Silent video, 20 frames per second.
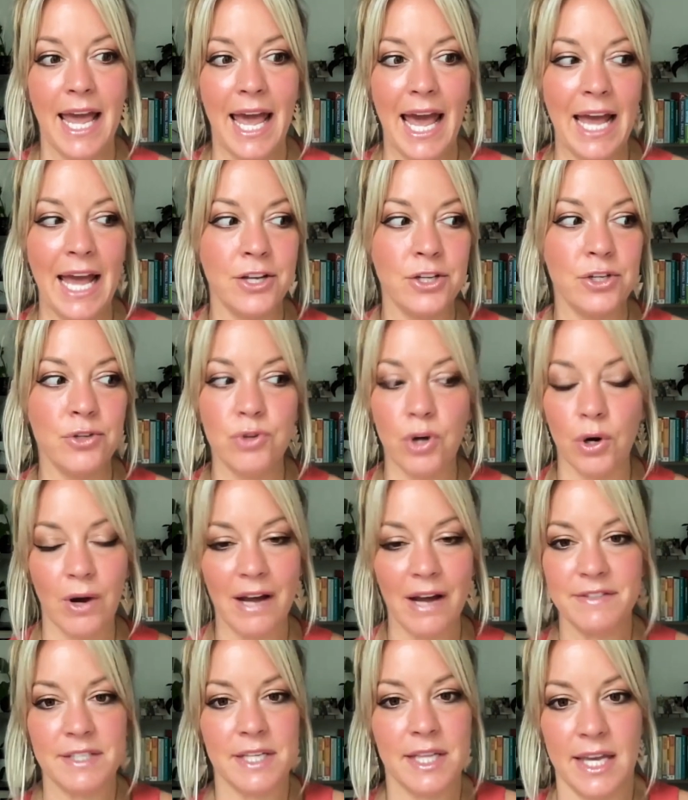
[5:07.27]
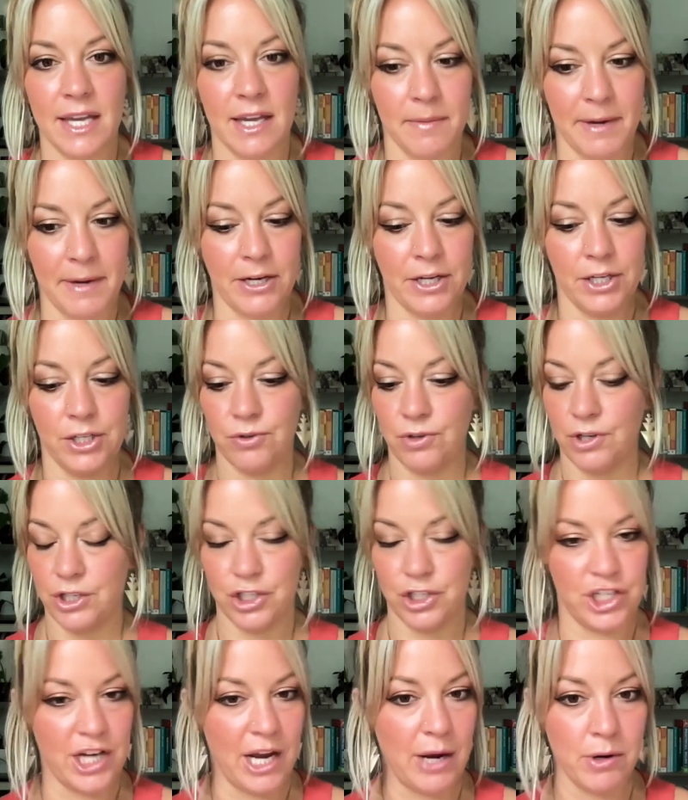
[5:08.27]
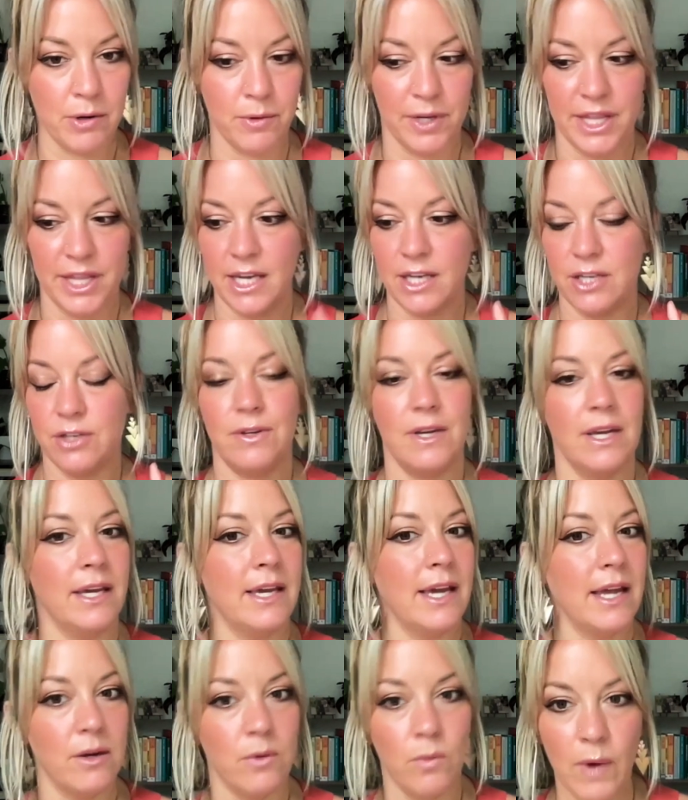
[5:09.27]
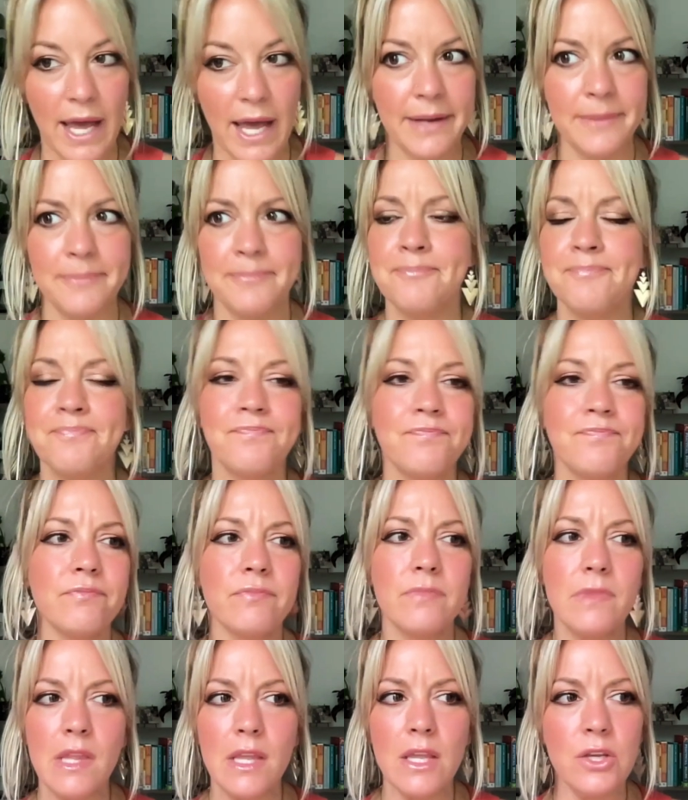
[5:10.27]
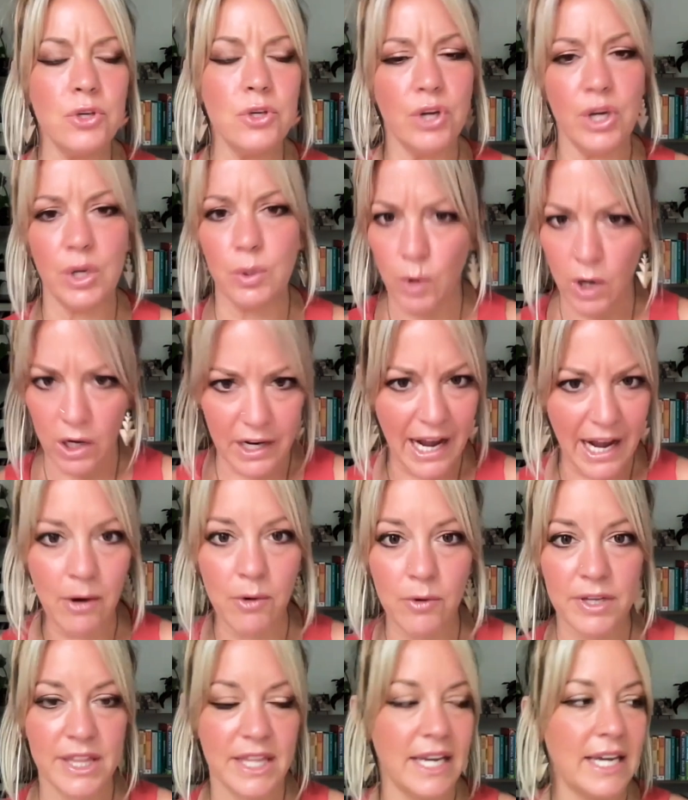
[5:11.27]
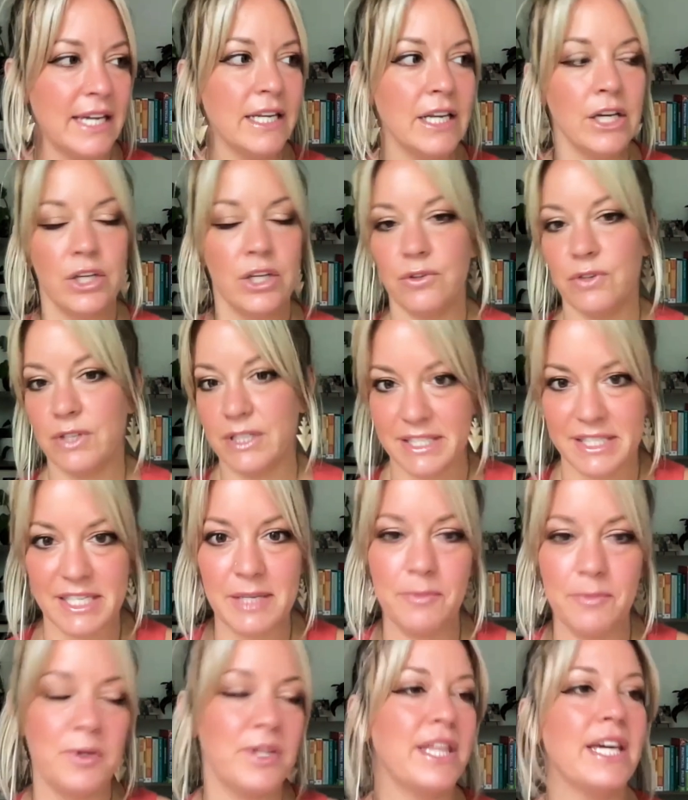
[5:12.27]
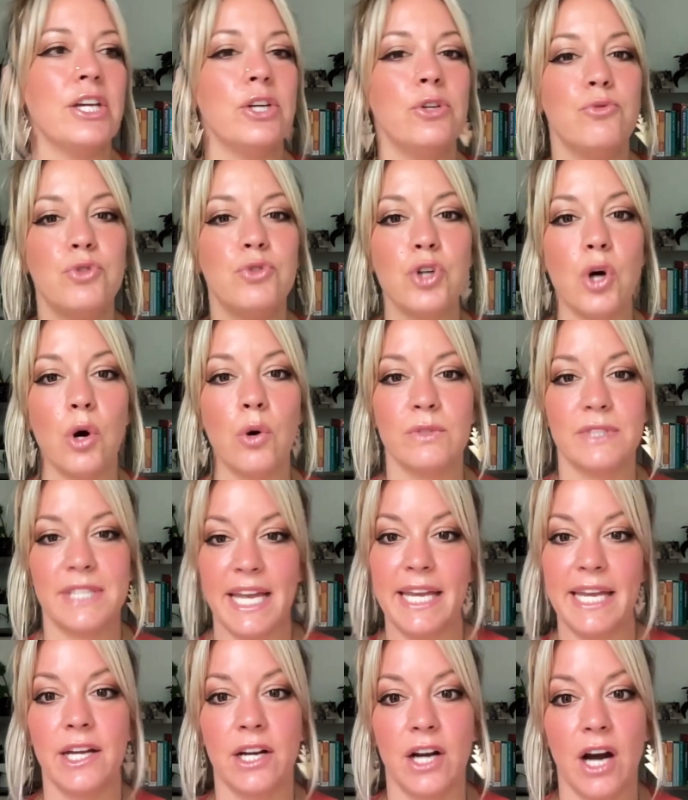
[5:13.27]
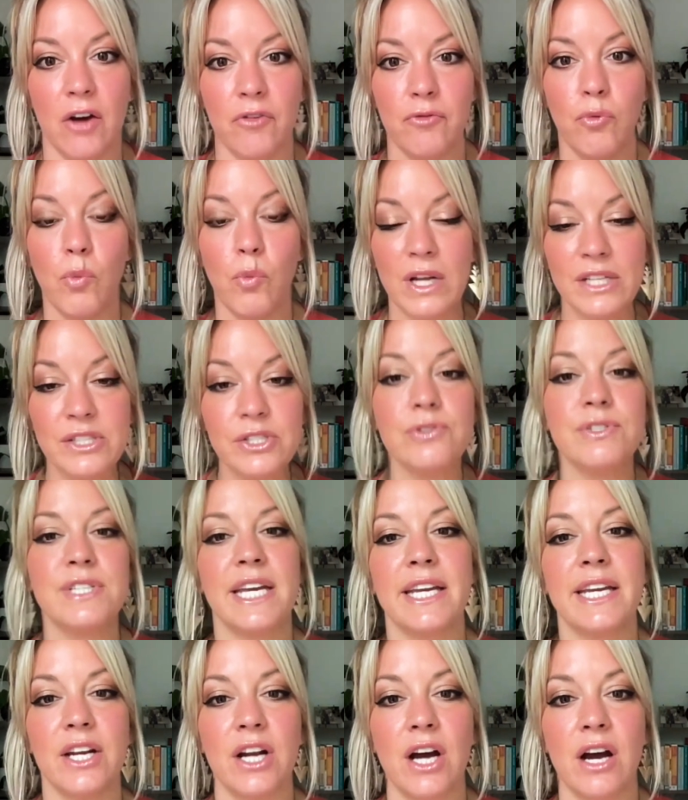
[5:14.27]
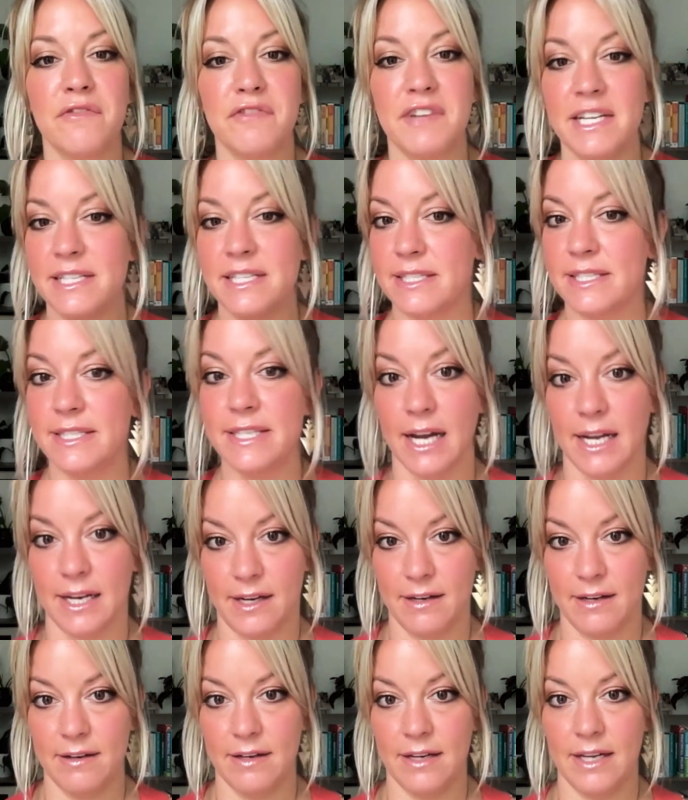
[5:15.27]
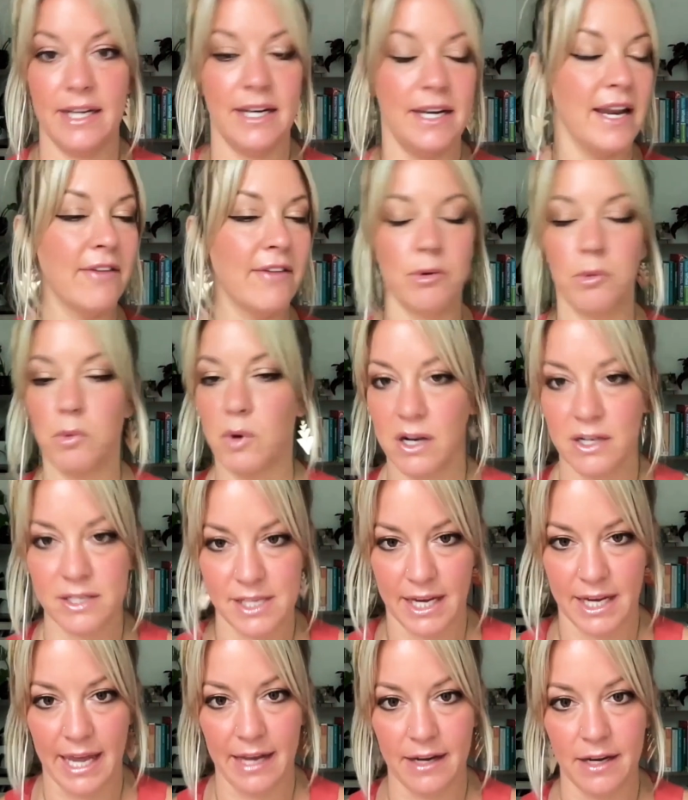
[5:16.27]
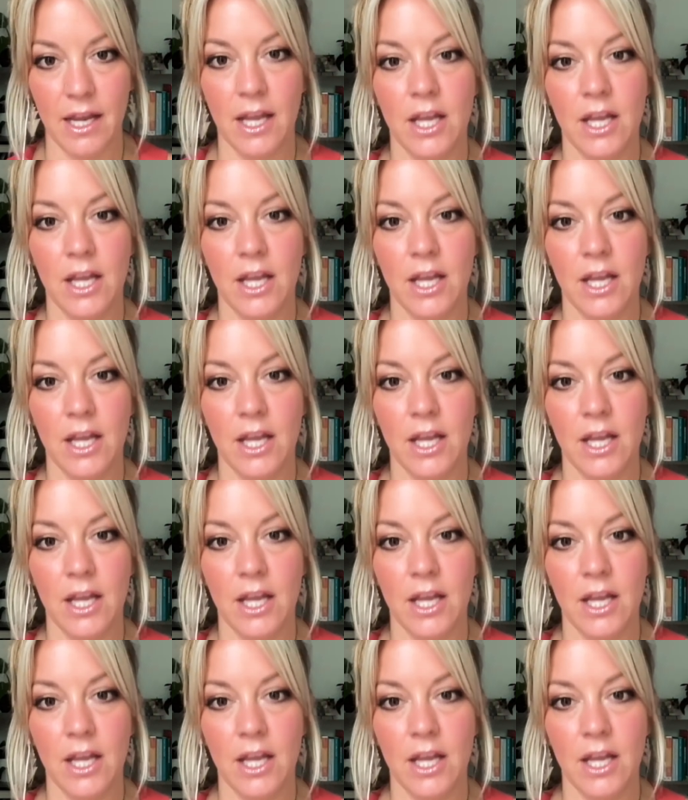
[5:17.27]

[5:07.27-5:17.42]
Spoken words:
And you don't have to think about it. You can shower with it, you can get it wet, you can work out with it, you can sleep with it. You don't take it off. Once you take it off, it's done. It never works again.